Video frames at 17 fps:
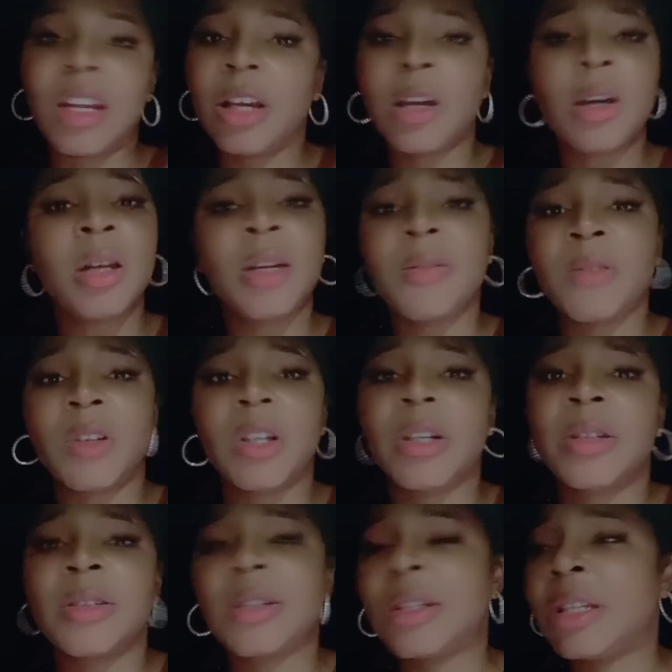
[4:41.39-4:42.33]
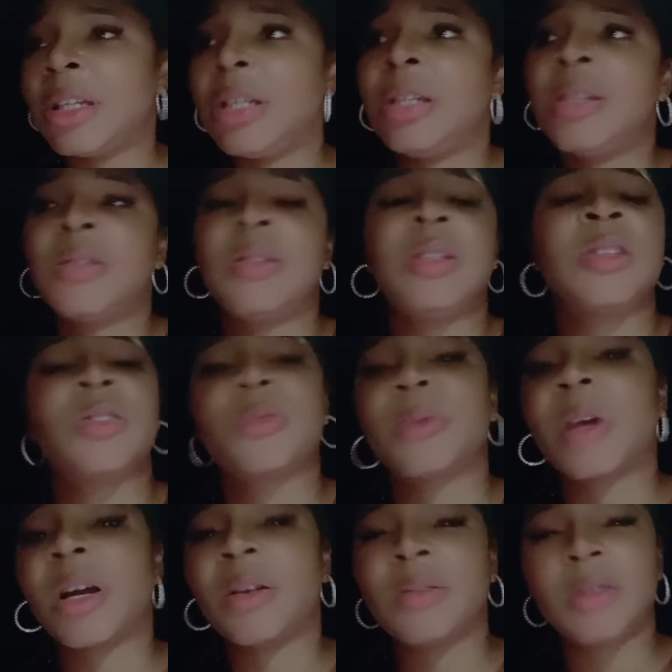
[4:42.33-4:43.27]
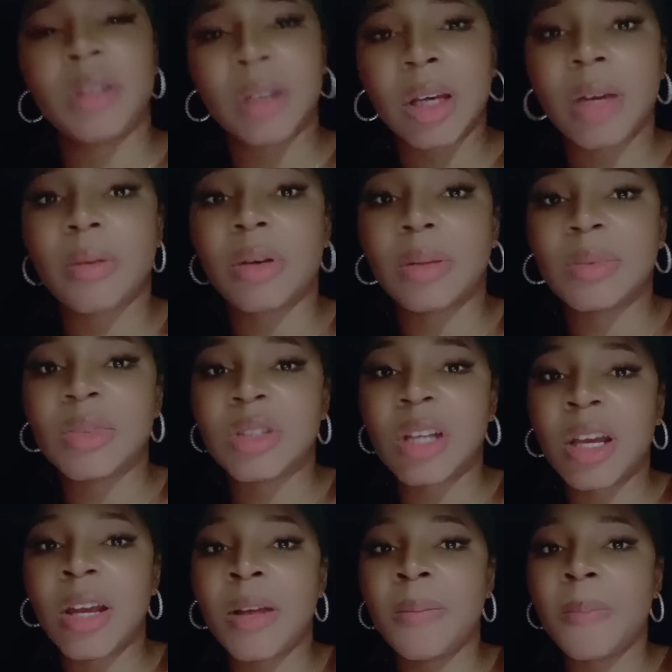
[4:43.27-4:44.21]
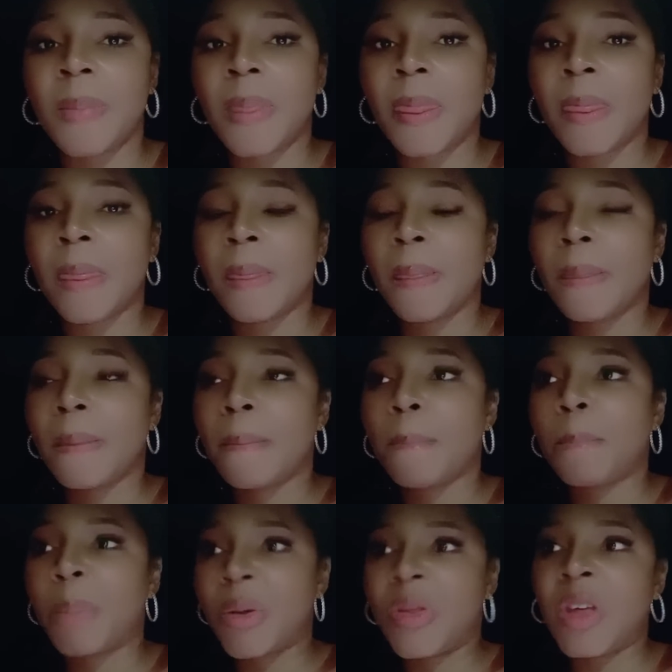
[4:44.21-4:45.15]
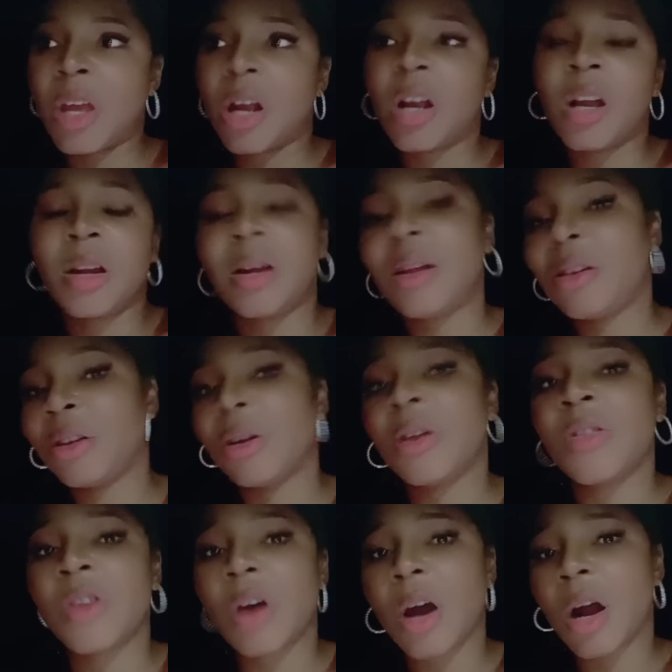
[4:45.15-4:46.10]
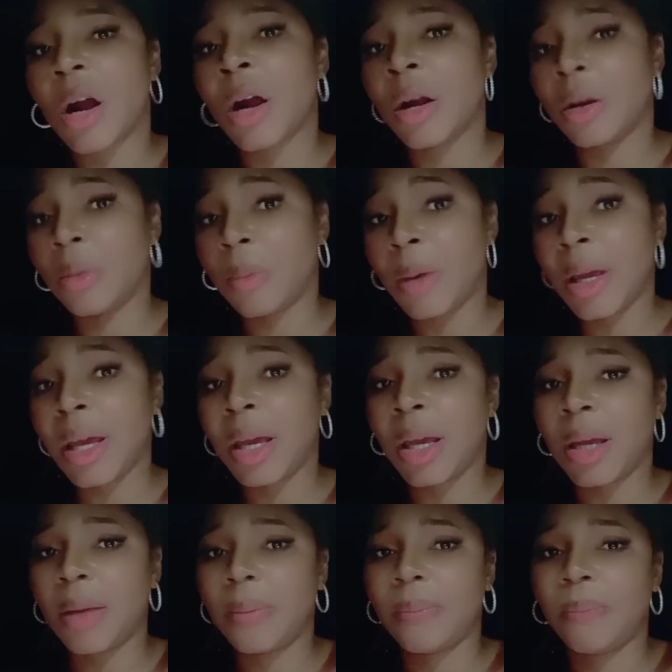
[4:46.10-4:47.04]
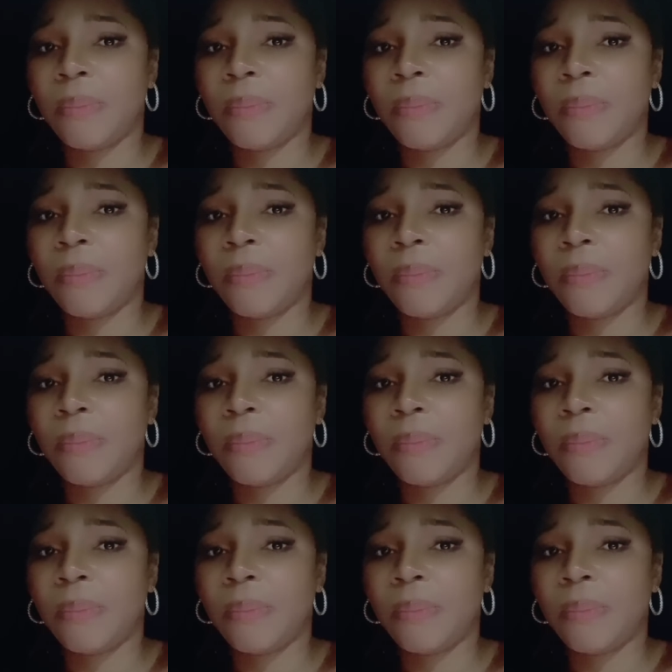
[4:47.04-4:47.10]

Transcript: They could have learned the easiest route. Do you get what I'm saying? But they are going to learn the hard way.